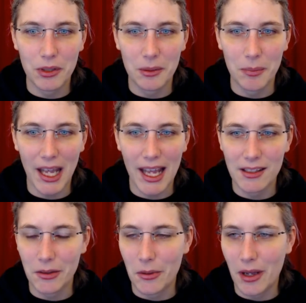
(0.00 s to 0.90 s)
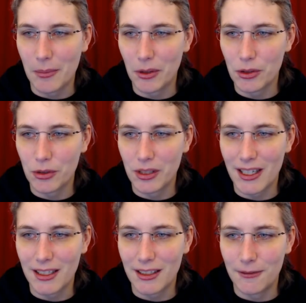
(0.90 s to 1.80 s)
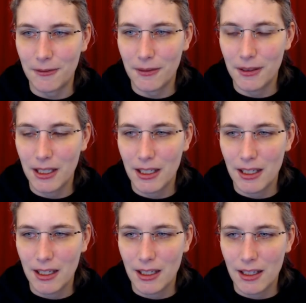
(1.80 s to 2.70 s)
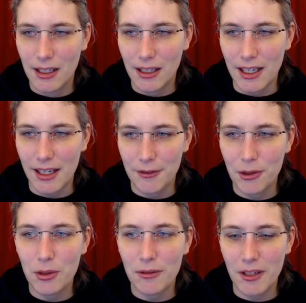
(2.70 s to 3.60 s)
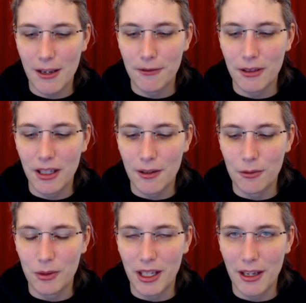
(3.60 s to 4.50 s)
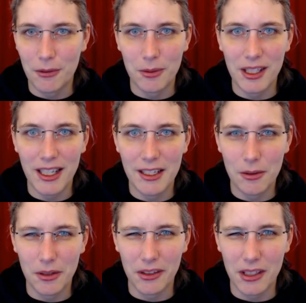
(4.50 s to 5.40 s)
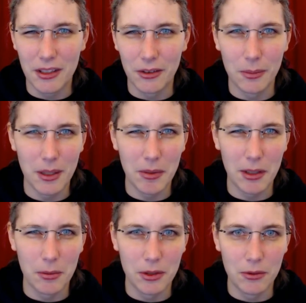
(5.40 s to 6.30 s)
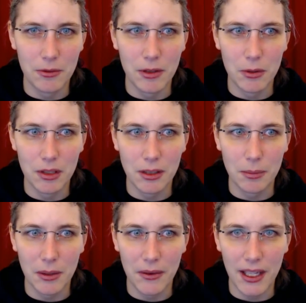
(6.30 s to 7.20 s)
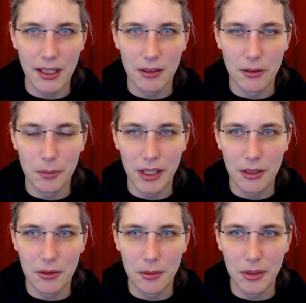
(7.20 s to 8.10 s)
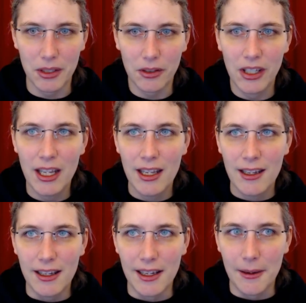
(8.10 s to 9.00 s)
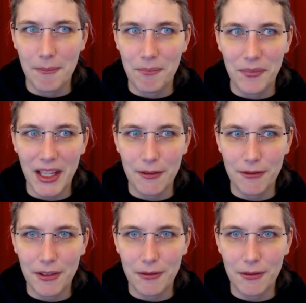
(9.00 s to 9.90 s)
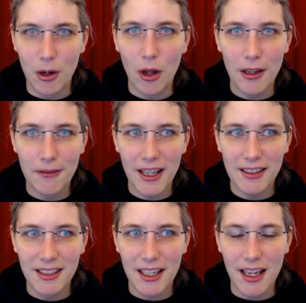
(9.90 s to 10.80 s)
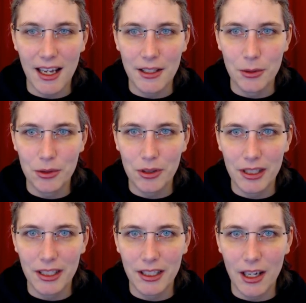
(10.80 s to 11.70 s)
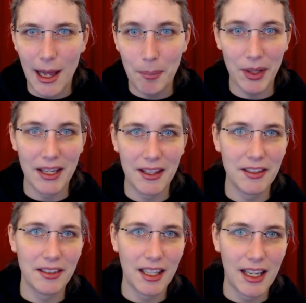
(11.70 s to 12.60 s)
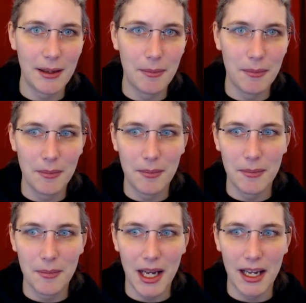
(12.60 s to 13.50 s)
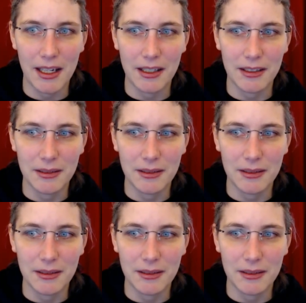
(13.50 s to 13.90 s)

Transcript: bad. So I'm not sure yet if yeah if you even have an have a real interest here. So maybe I will do a vote about that on Patreon because yeah if if all of us that are usually up at this time are